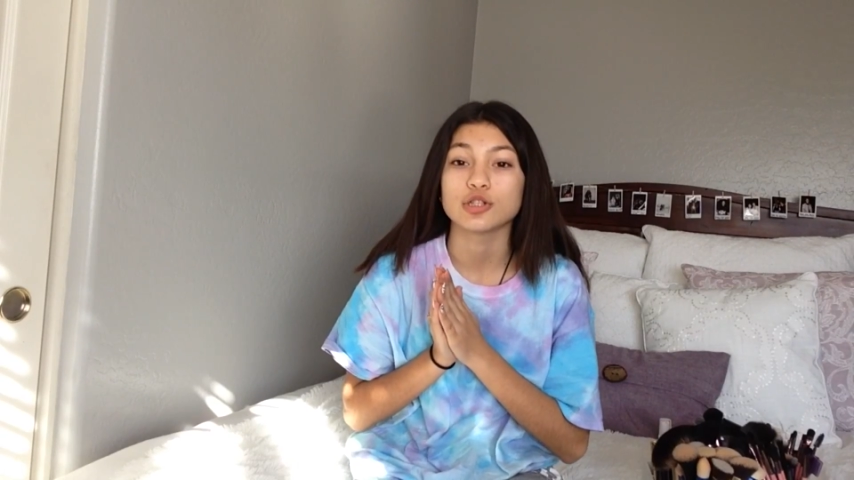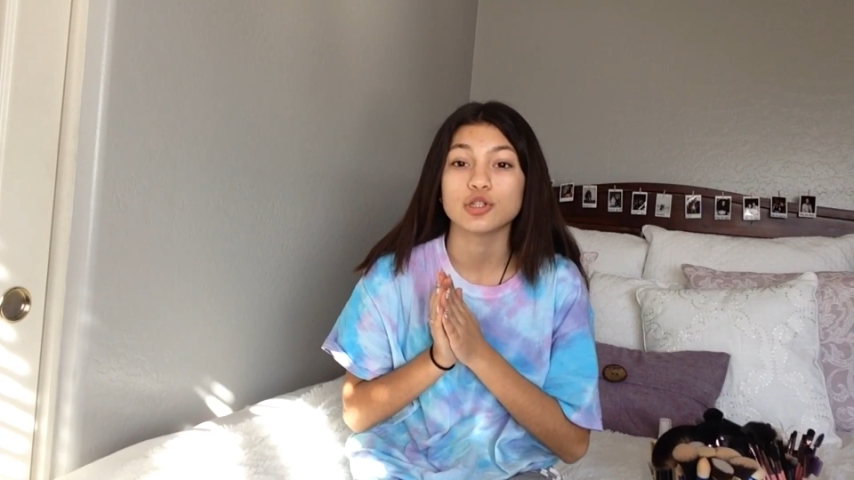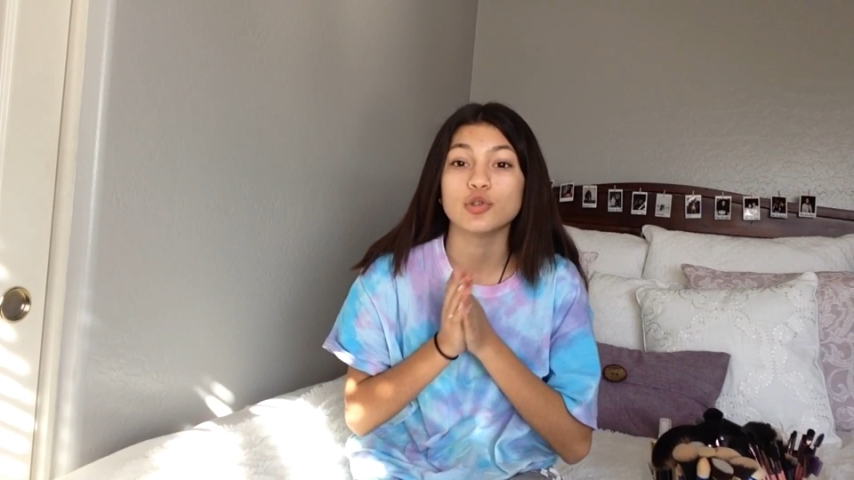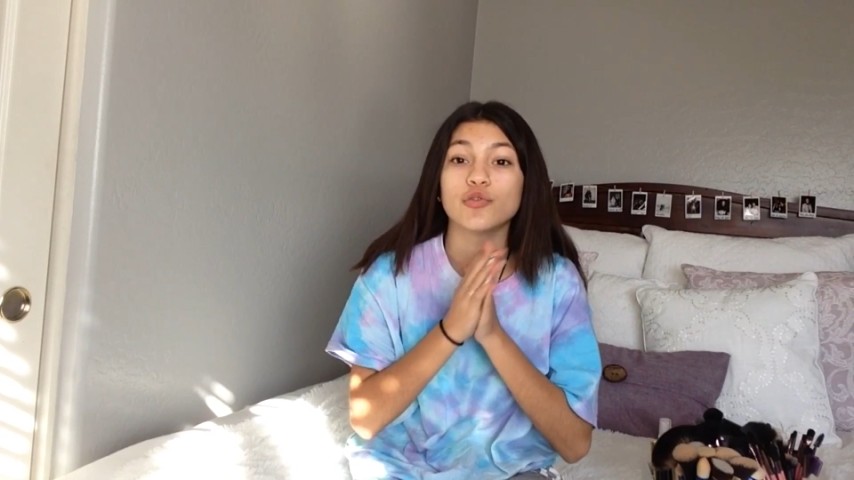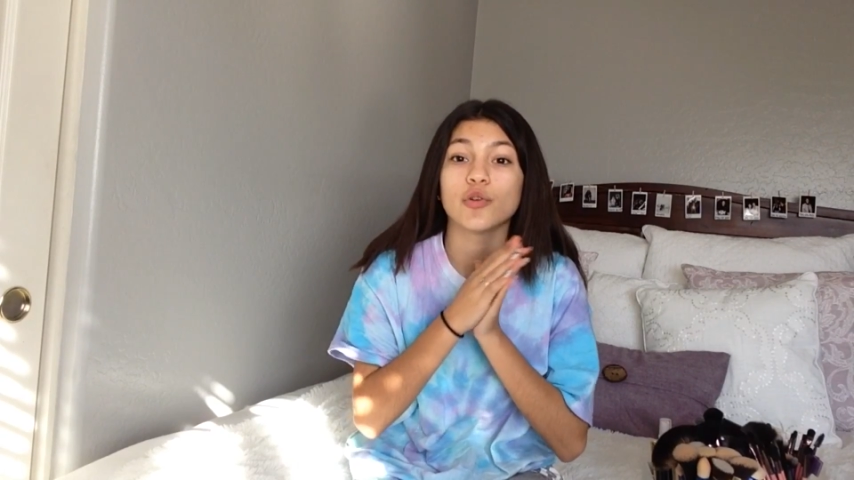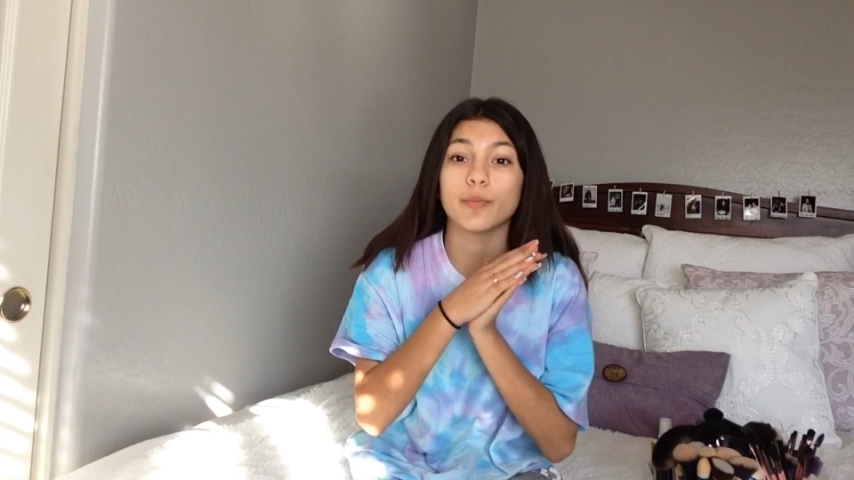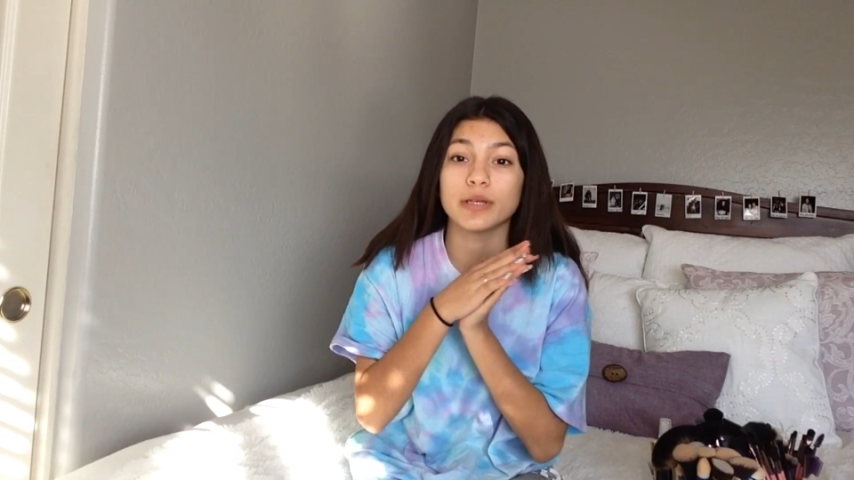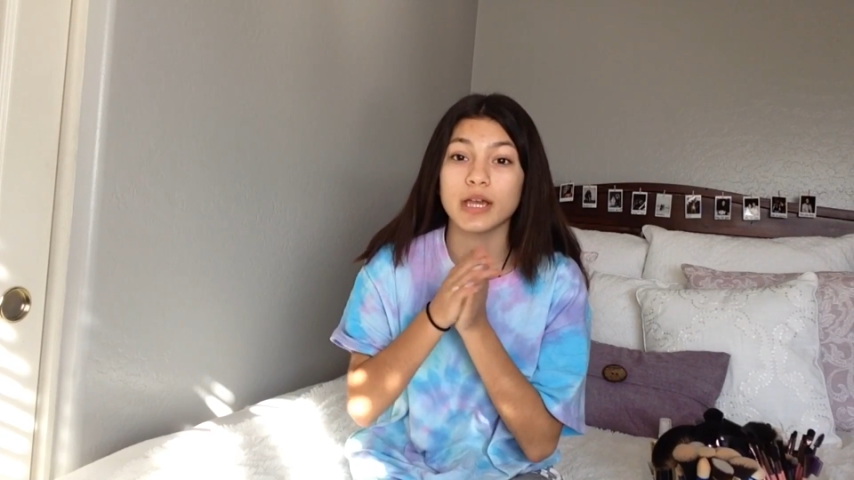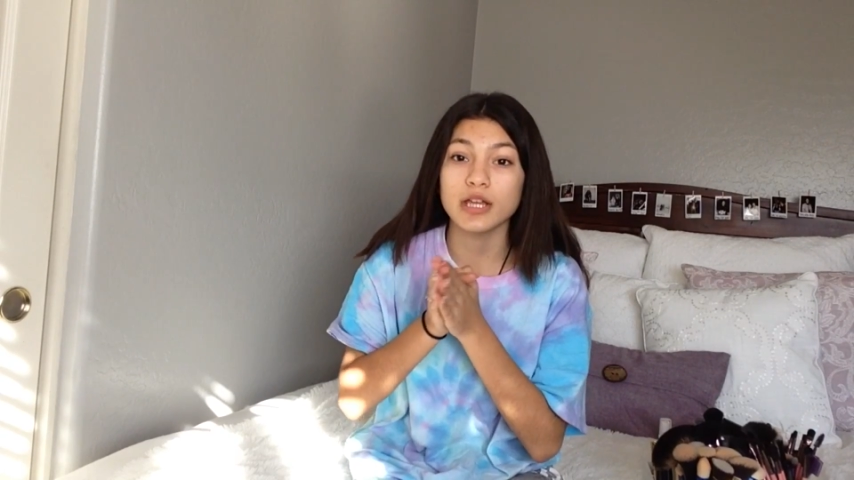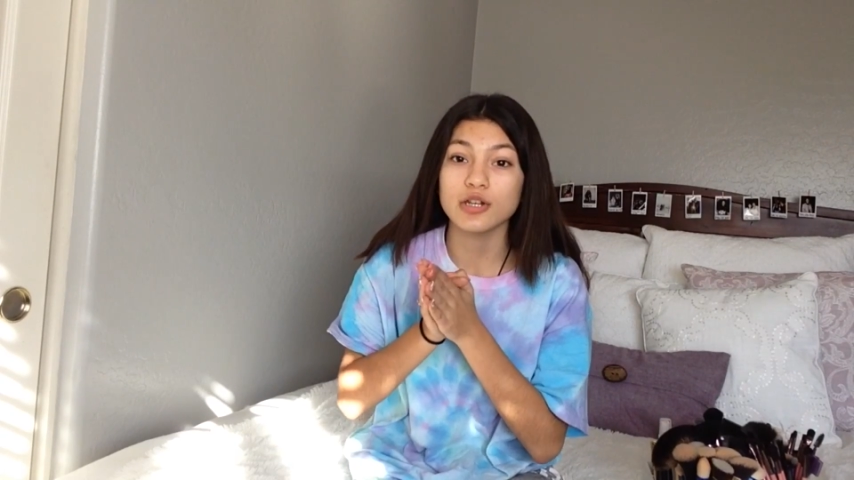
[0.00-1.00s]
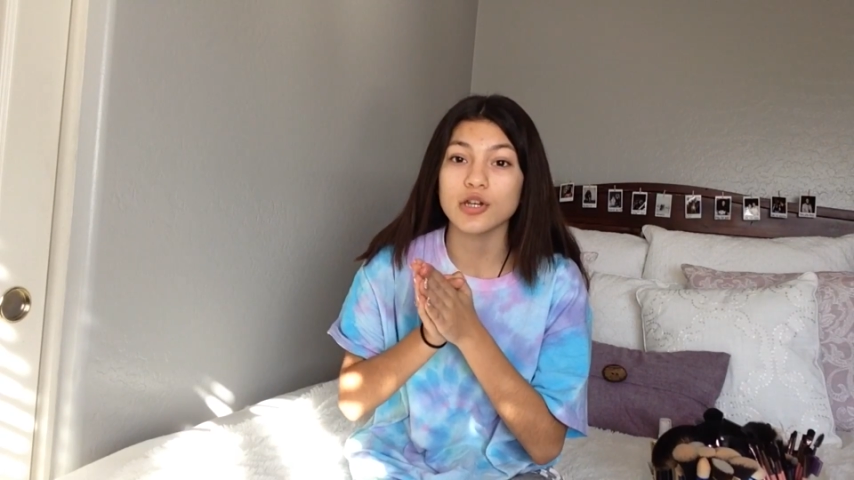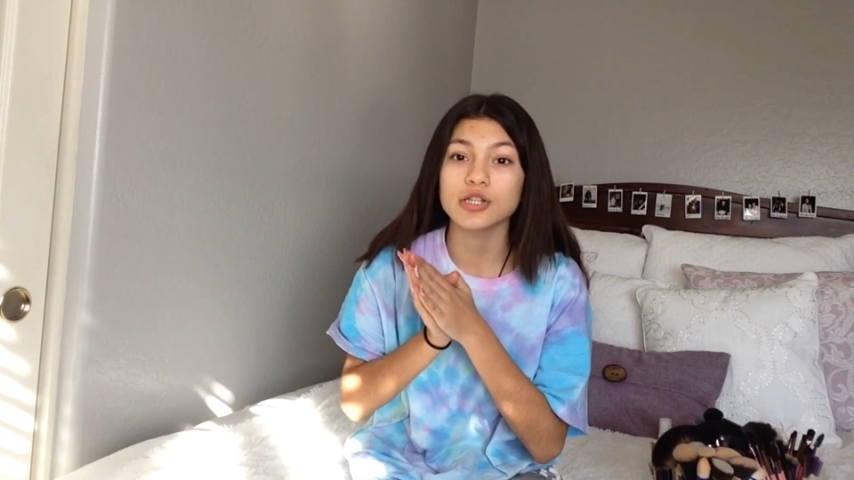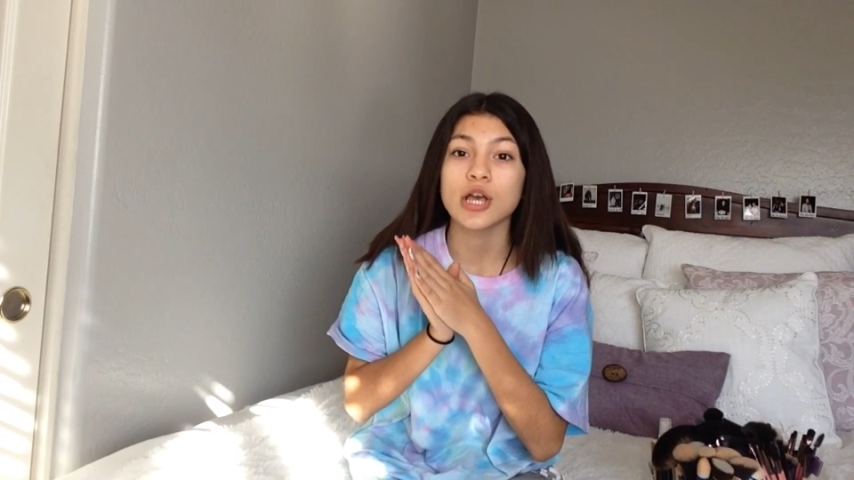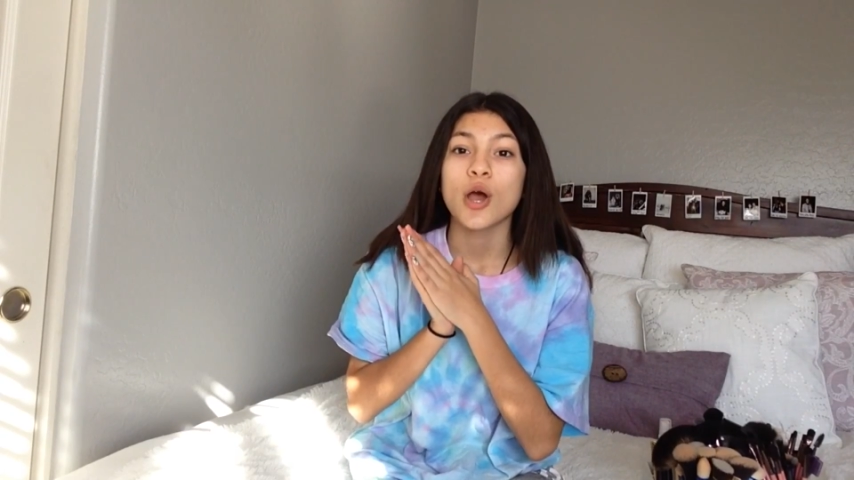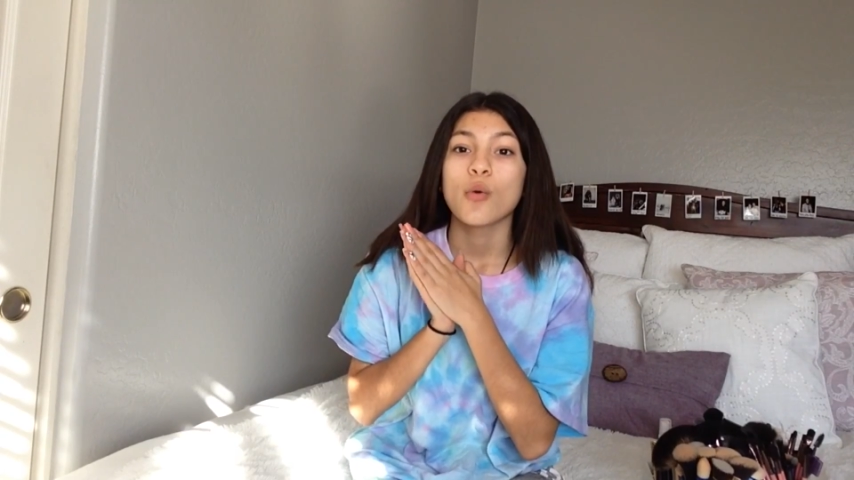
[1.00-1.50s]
you should do for beginners,